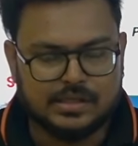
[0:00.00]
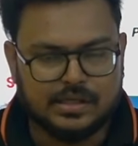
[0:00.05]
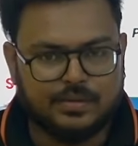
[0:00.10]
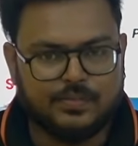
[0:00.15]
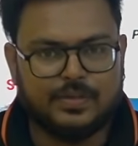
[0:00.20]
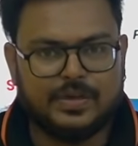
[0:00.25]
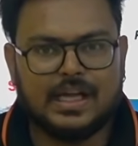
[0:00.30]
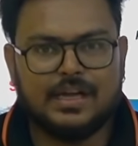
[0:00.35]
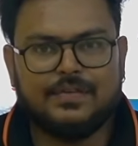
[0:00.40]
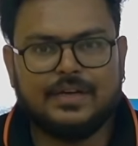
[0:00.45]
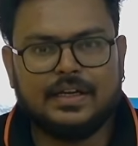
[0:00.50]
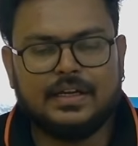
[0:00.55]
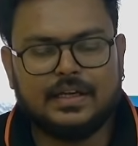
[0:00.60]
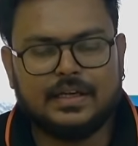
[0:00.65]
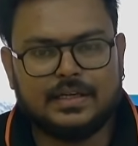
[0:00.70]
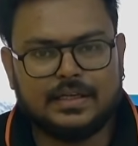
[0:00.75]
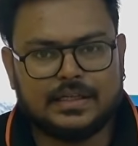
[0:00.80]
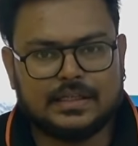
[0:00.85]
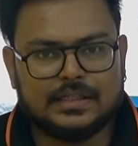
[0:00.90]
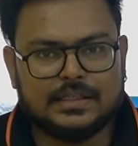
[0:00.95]
We have
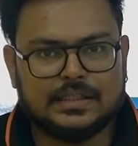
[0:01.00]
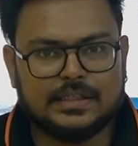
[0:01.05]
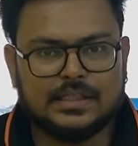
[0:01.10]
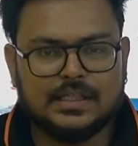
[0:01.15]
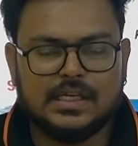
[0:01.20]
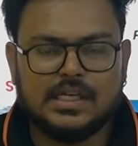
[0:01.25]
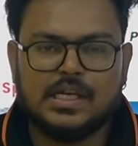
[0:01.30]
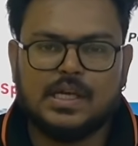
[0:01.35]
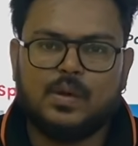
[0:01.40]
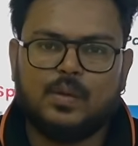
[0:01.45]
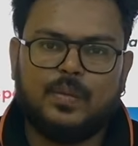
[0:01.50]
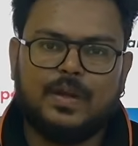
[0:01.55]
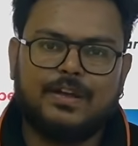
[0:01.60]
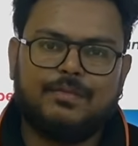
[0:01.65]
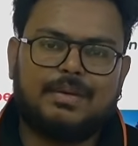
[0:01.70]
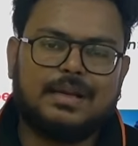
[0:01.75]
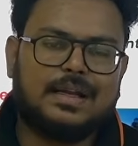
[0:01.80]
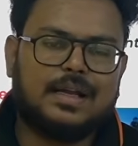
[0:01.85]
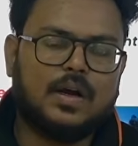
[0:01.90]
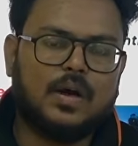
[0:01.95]
Indian tiger, we have
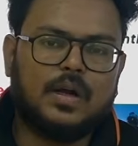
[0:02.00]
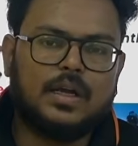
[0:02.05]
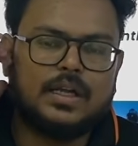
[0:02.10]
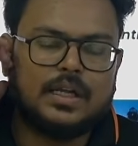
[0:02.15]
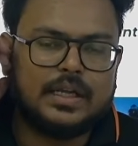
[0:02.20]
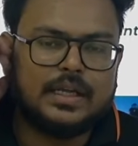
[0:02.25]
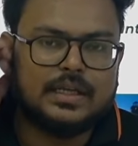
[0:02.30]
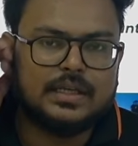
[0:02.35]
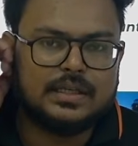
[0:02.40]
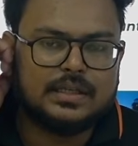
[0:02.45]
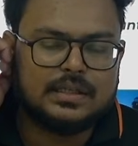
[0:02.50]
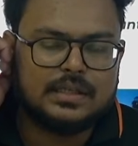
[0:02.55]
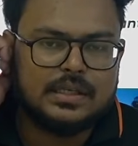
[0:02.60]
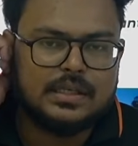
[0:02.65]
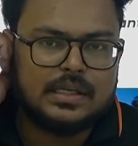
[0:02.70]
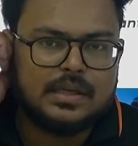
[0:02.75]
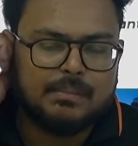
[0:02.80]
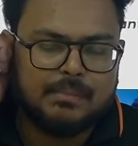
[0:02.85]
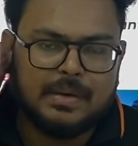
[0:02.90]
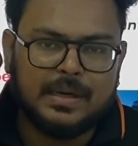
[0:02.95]
Bengal tiger,
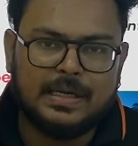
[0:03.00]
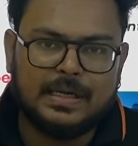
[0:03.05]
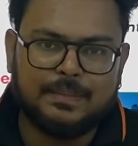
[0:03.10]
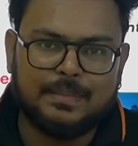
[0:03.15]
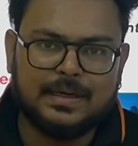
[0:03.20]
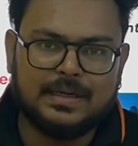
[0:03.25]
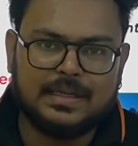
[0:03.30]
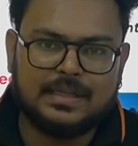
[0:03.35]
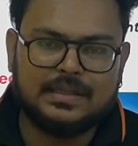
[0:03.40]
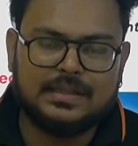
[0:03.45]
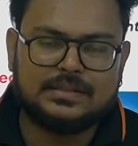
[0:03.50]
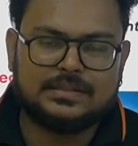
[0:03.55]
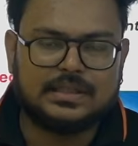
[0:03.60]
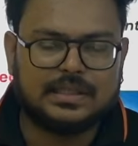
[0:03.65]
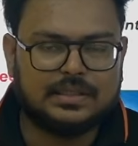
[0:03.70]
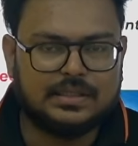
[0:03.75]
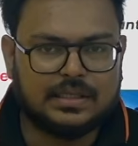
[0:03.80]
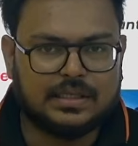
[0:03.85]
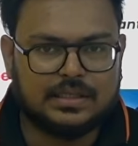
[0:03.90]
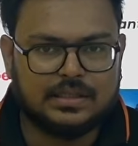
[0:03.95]
multiple tigers are
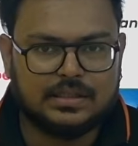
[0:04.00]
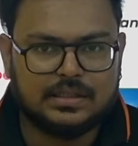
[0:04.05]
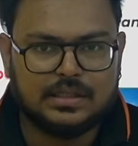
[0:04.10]
there.